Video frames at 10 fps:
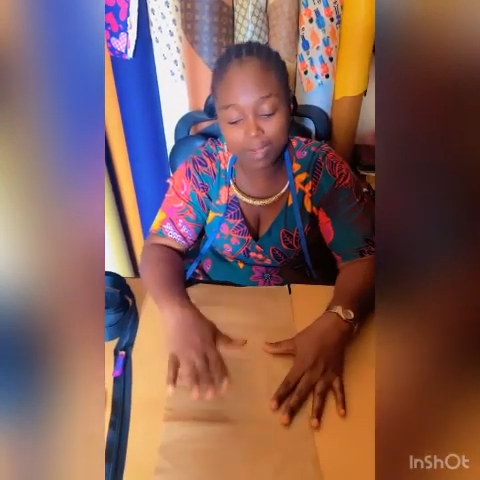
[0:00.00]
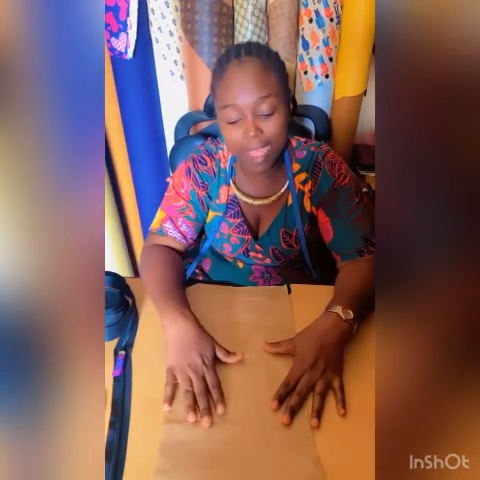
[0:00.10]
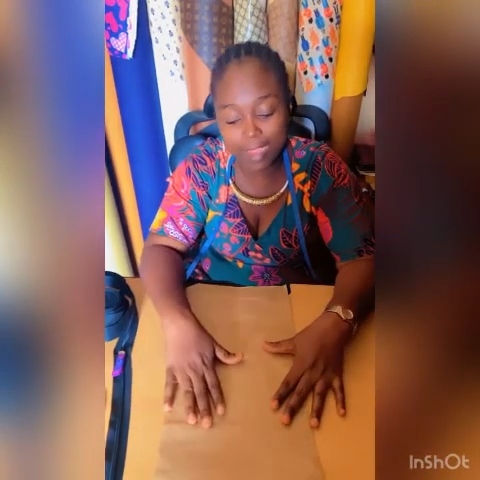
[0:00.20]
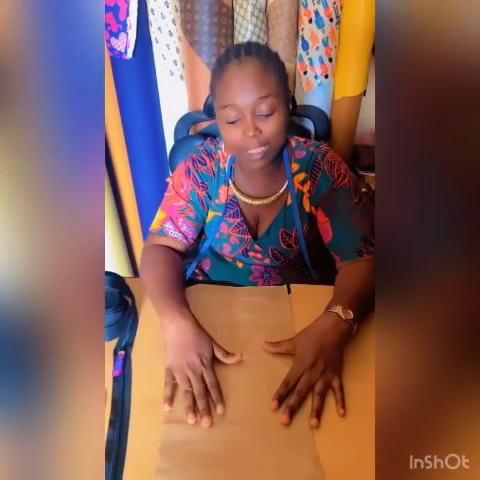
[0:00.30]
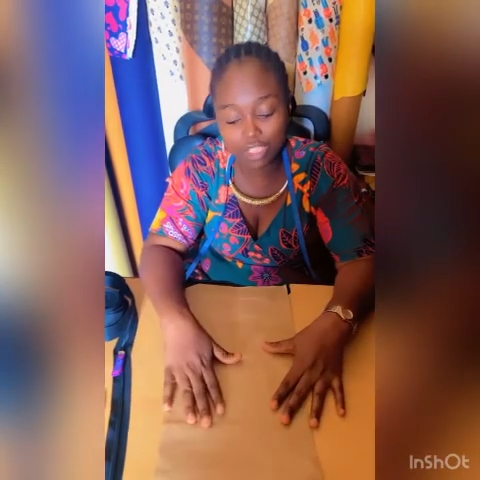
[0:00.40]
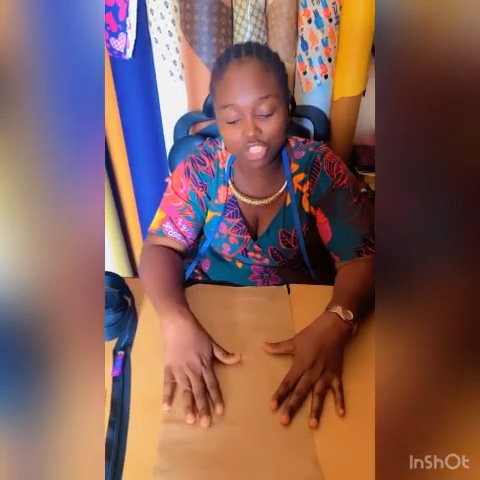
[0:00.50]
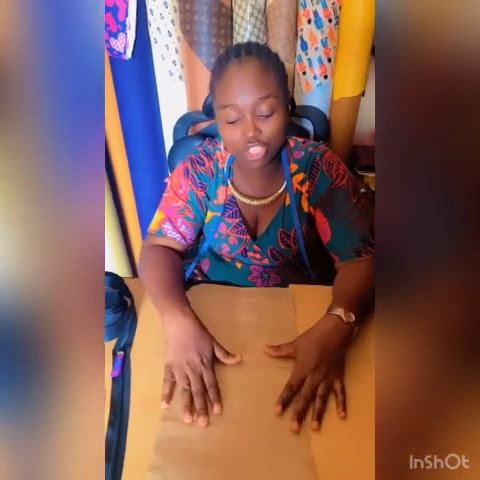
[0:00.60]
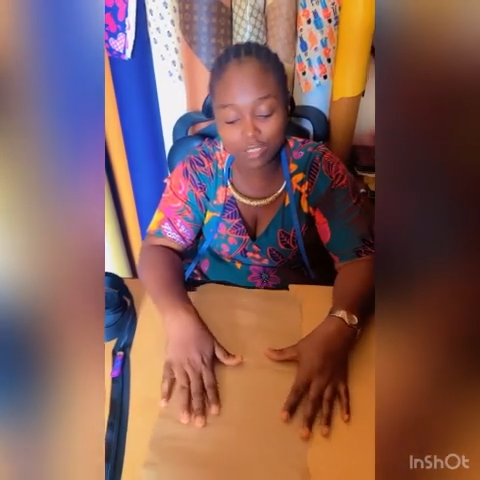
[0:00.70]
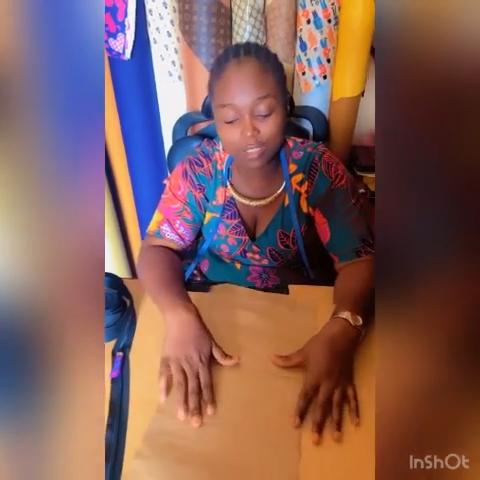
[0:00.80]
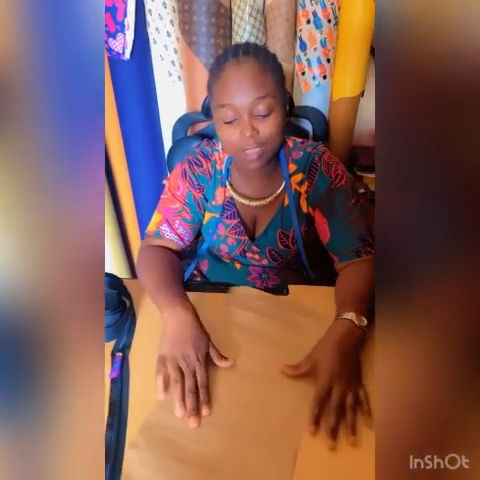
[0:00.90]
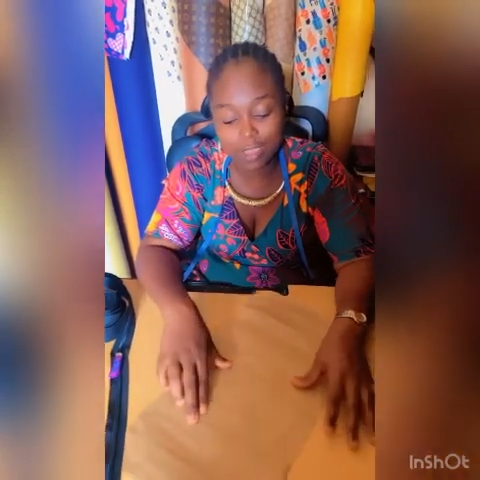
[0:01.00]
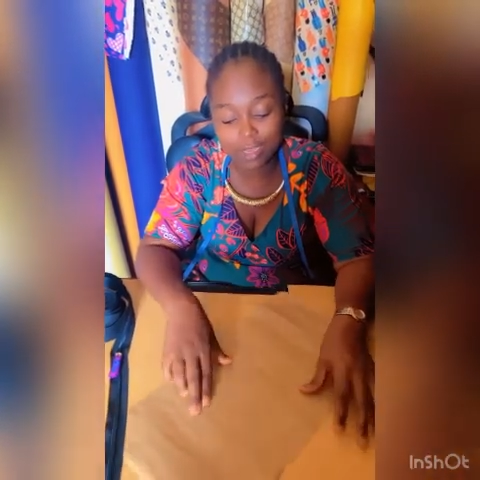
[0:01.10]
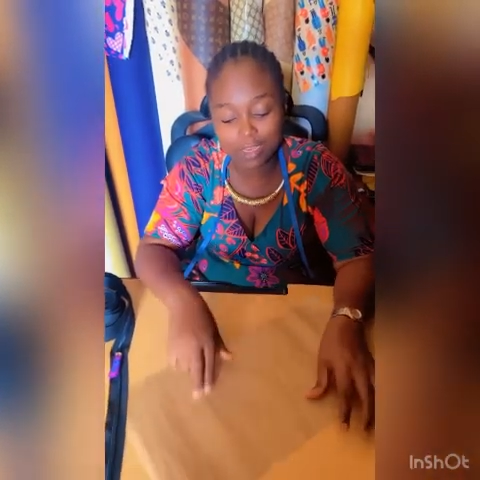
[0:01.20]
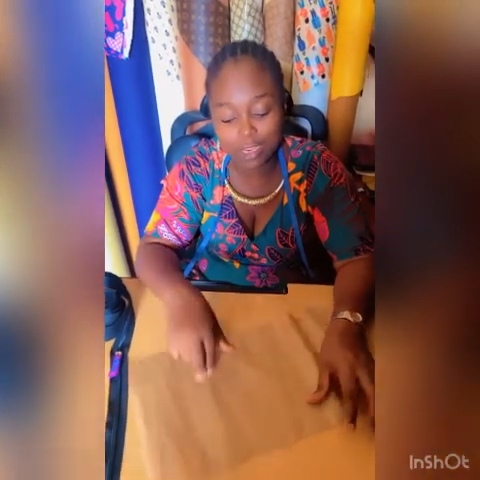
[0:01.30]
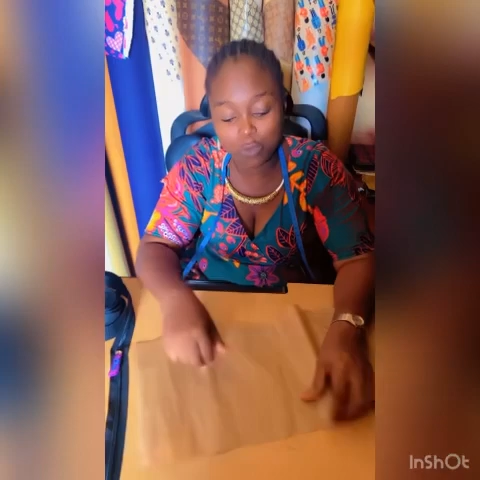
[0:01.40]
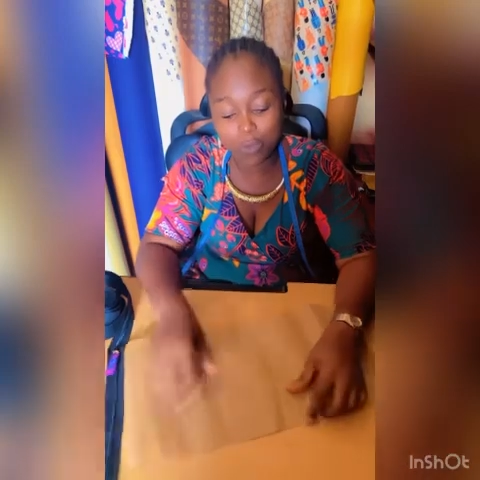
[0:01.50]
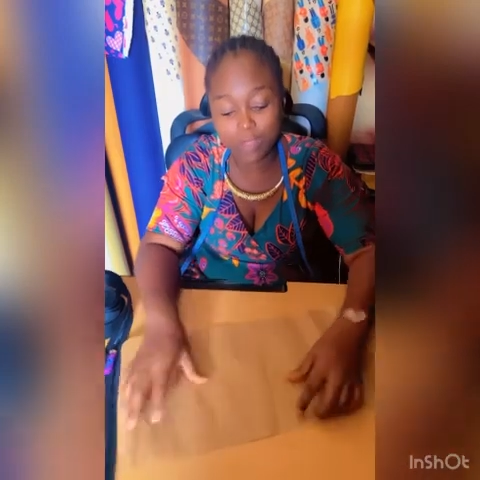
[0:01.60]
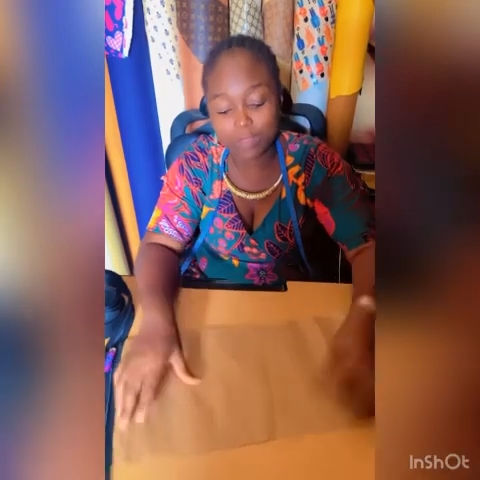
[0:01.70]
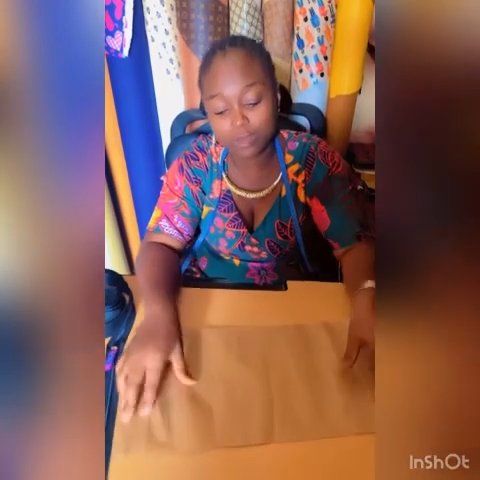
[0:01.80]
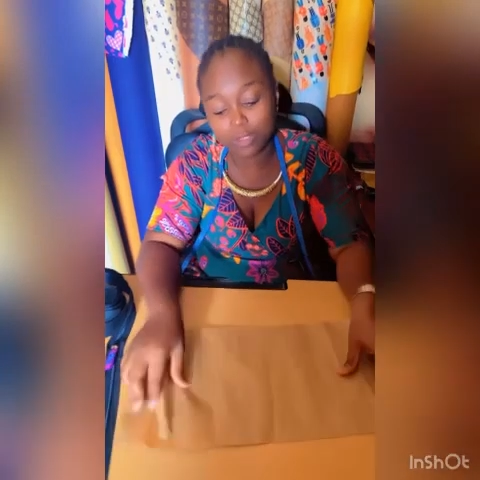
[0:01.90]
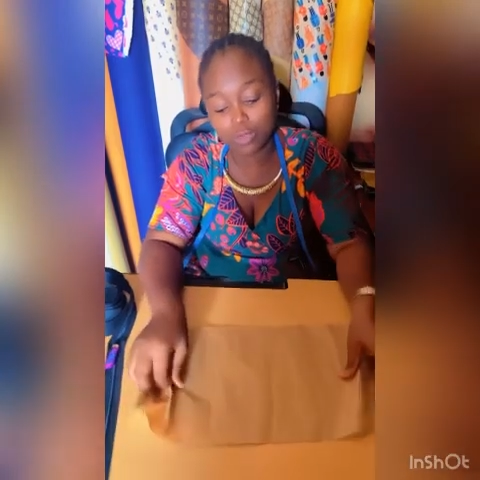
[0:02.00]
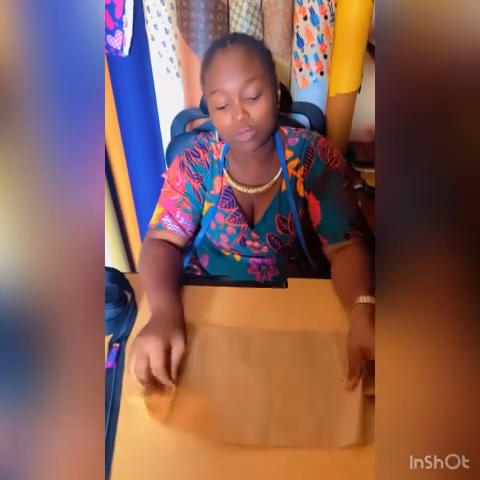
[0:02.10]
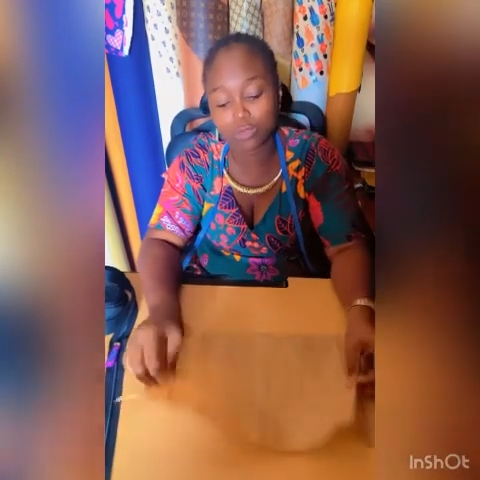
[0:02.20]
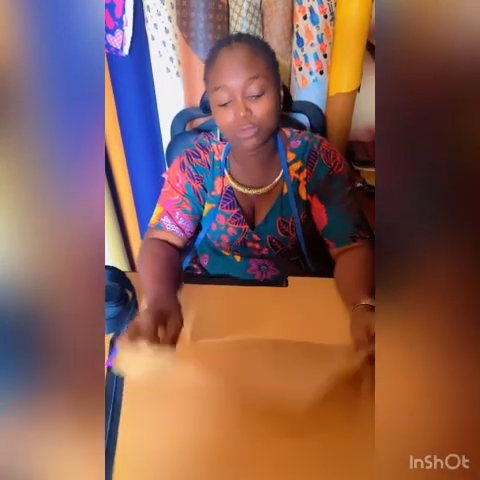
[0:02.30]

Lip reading: 9 inches. The width too